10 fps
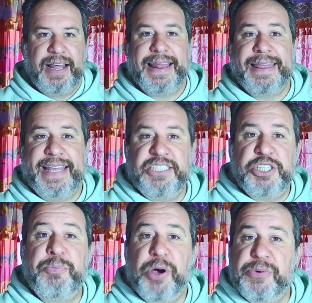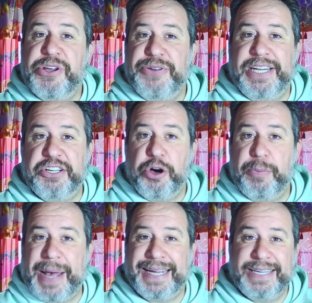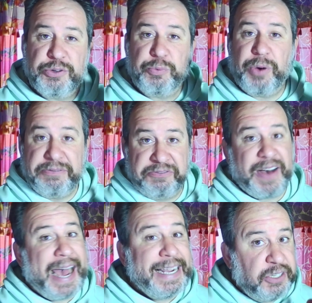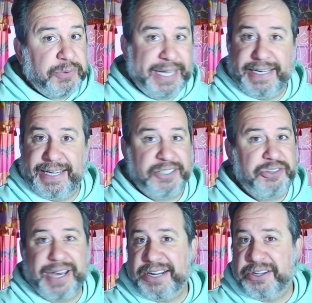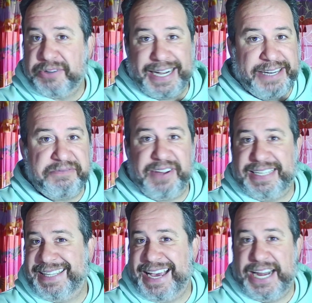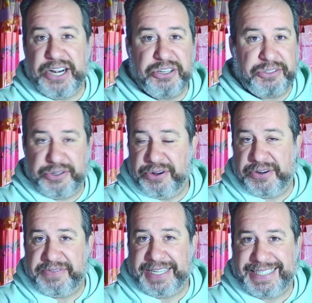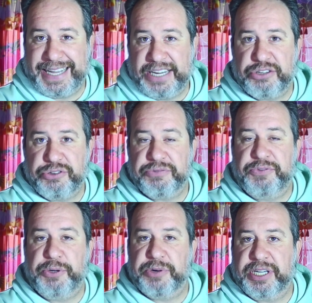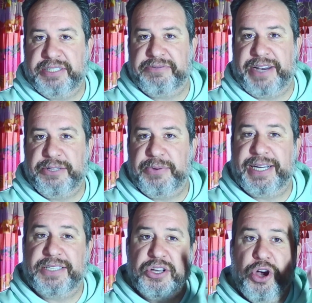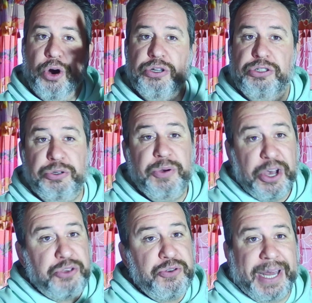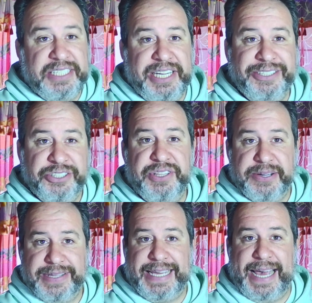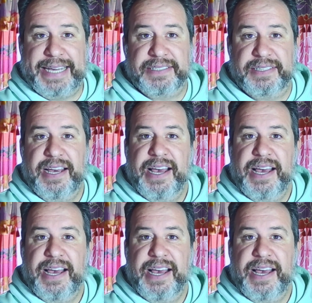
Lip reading: This is the point where you need to go back and either one, find a witness. You got to go get an investigator or do your own investigating. You do your footwork to find the witness. Or two, you got to change your theory of the case.